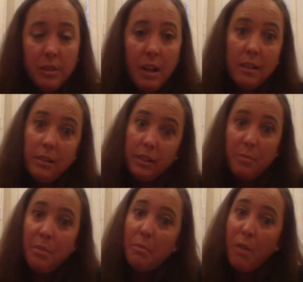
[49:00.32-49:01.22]
not
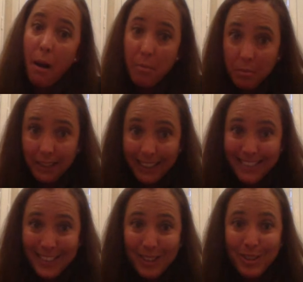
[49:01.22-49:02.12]
clearly, but
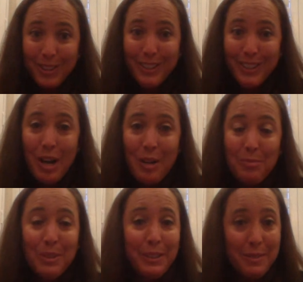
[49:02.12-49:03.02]
probably the owner
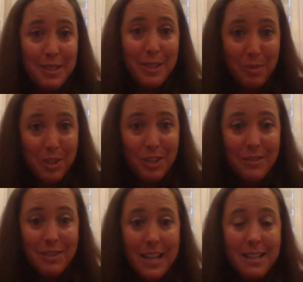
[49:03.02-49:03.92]
believes in the mission
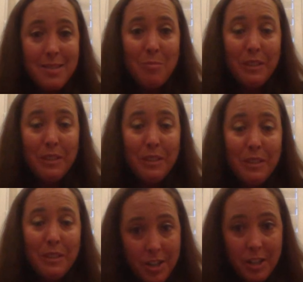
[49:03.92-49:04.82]
of SASE and believes in
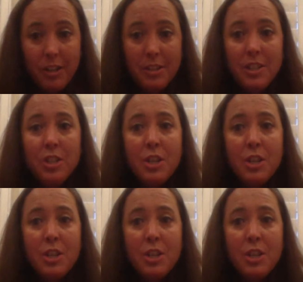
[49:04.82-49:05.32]
the Asian heritage.